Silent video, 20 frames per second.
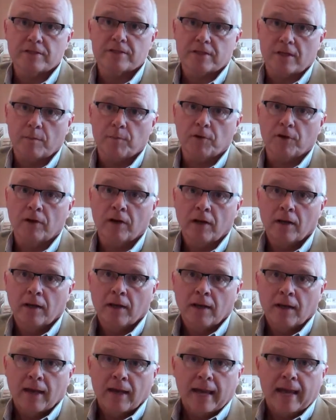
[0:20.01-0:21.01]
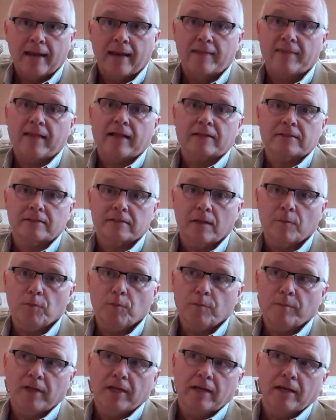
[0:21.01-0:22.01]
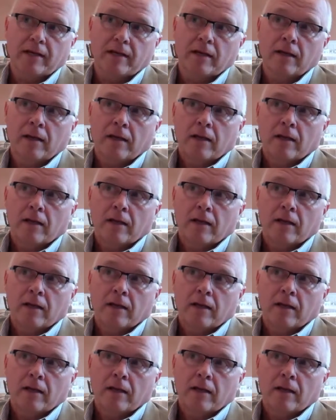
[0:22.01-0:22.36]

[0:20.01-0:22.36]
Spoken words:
summer. And at that summer meeting,